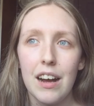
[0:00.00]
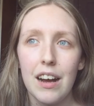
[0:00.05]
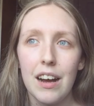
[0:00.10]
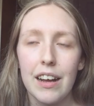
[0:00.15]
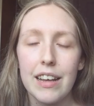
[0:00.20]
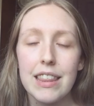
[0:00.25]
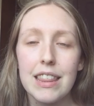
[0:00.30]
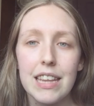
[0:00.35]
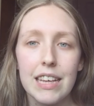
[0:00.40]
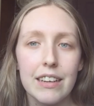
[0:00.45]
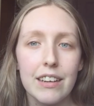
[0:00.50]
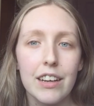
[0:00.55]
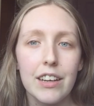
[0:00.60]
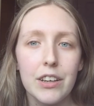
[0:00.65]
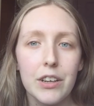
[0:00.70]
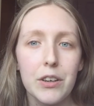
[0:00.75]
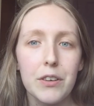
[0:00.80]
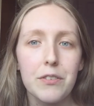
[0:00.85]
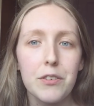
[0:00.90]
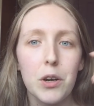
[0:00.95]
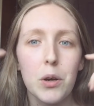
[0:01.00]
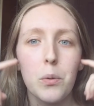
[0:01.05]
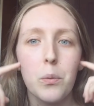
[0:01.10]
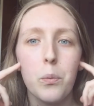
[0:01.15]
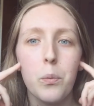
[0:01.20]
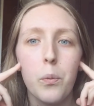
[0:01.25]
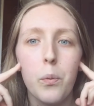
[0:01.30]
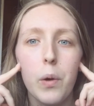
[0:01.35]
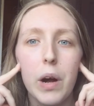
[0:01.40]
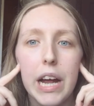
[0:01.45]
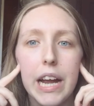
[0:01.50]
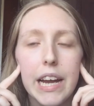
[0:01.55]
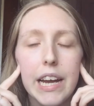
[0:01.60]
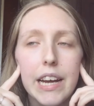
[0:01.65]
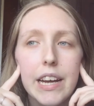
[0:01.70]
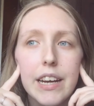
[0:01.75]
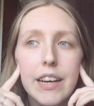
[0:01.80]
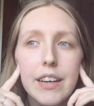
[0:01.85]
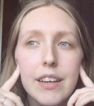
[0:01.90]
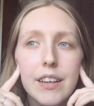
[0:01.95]
I think I could have got
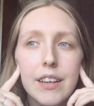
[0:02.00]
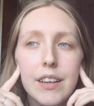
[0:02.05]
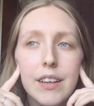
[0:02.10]
way